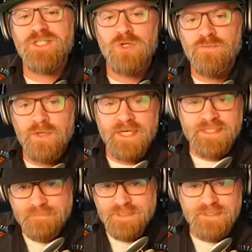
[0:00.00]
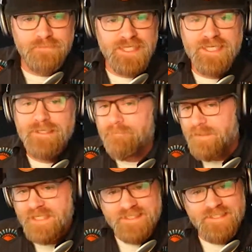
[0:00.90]
as the message over
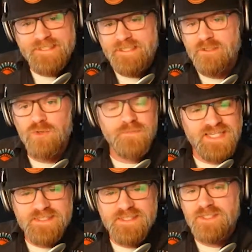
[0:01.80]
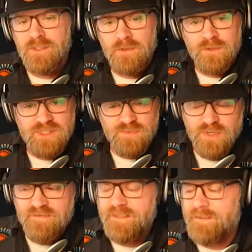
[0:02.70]
XMTP, because it's encrypted,
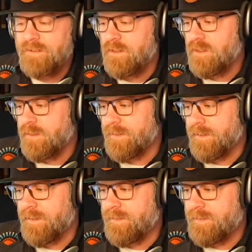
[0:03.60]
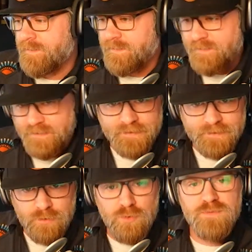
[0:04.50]
it's secure, and it's private,
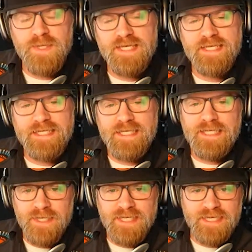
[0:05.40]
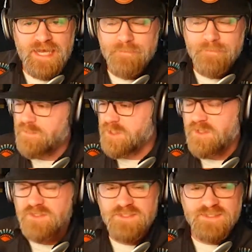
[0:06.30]
the corresponding key to
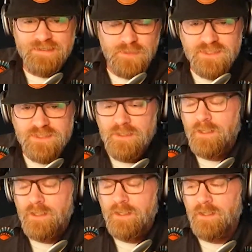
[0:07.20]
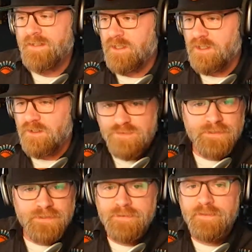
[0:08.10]
make it happen. It was all seamless,
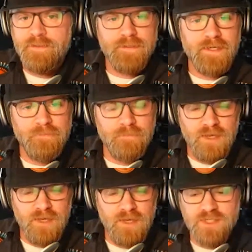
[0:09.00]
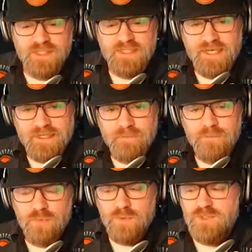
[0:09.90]
and then all of a sudden
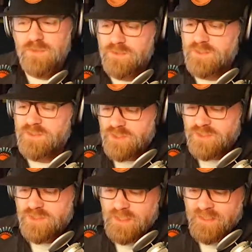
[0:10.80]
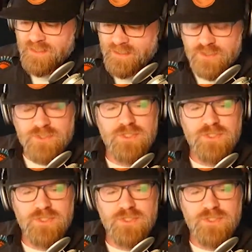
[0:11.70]
I'm logged into that compute resource.